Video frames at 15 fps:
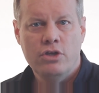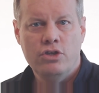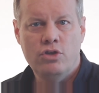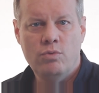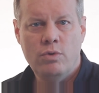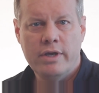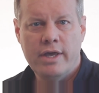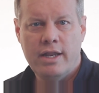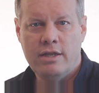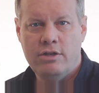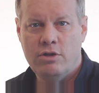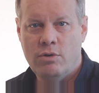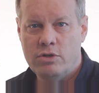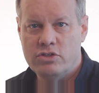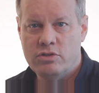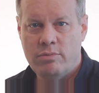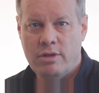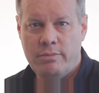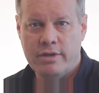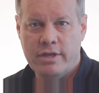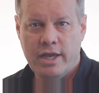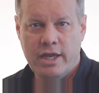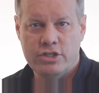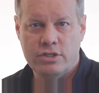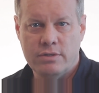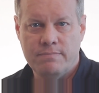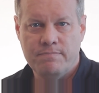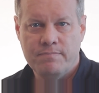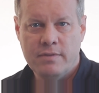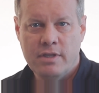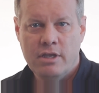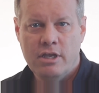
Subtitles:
You will get a notice of publication.